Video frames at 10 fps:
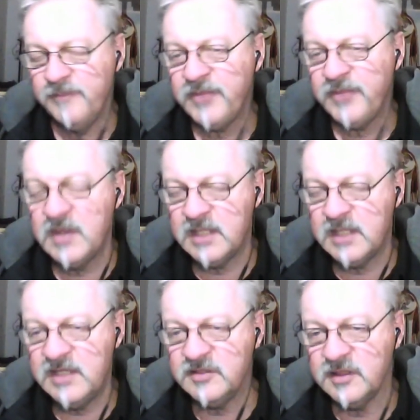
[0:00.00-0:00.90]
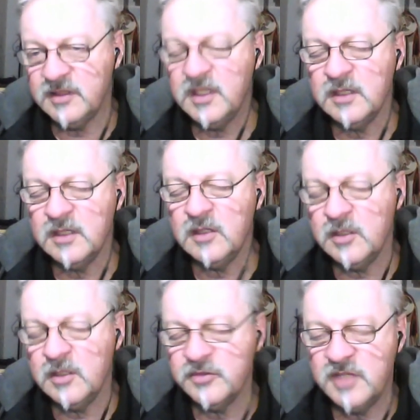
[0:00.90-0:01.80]
classic thing, like I was
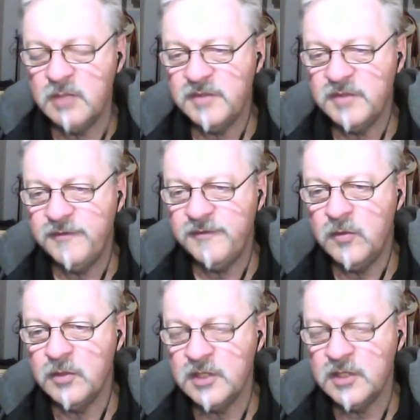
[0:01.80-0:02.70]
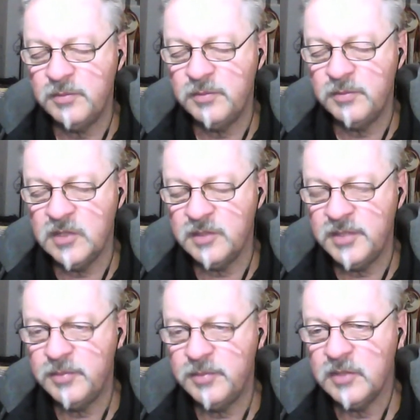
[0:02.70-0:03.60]
saying before. A lot of
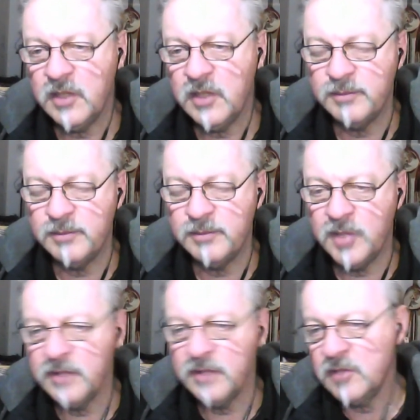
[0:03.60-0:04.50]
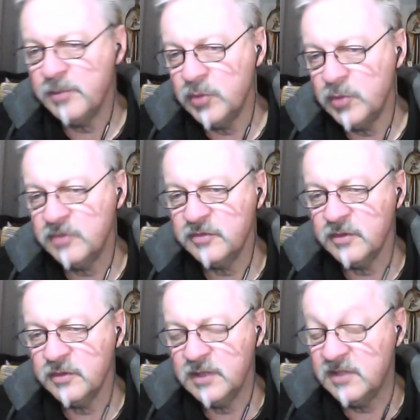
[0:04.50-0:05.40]
people go out and buy the right books,
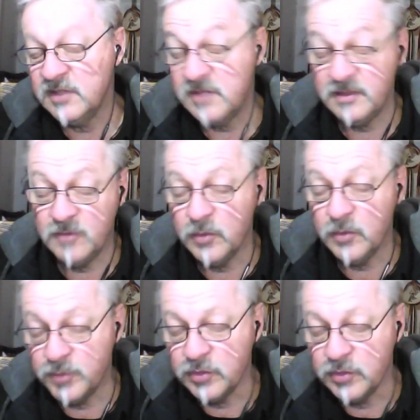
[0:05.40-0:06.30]
and there's nothing wrong with books.